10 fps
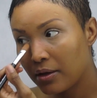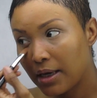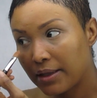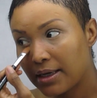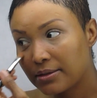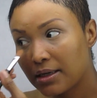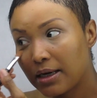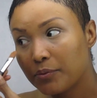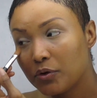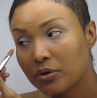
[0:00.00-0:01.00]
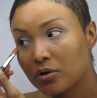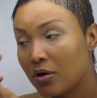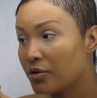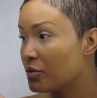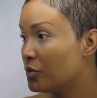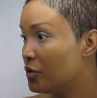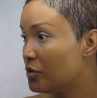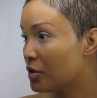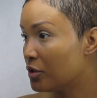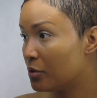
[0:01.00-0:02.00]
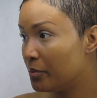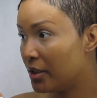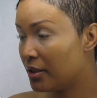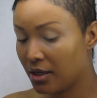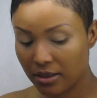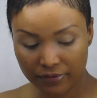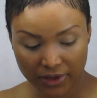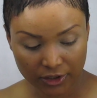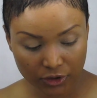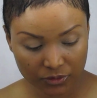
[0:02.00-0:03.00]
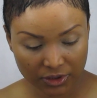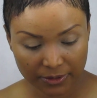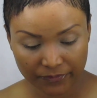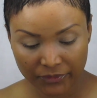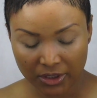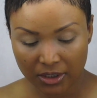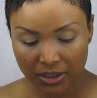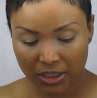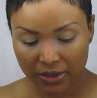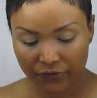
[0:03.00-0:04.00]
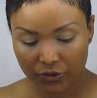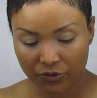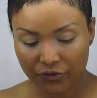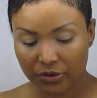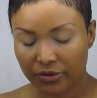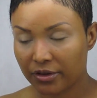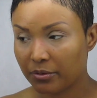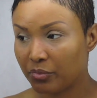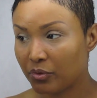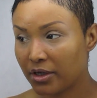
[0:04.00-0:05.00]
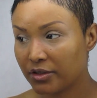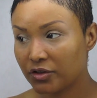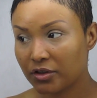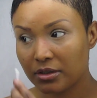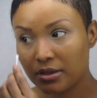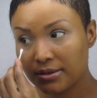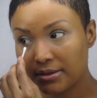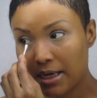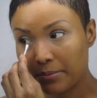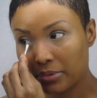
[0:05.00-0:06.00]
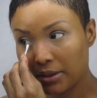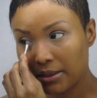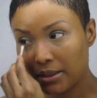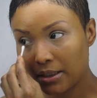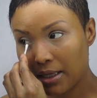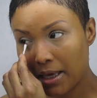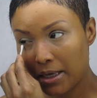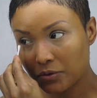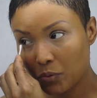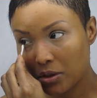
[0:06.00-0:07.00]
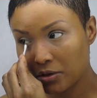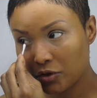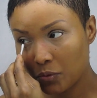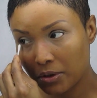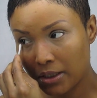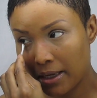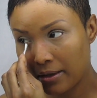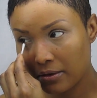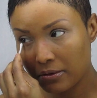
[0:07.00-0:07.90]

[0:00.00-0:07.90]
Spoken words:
At that time, you can also use a little bit of a Q-tip if you feel that the brush is not blending as well as you would like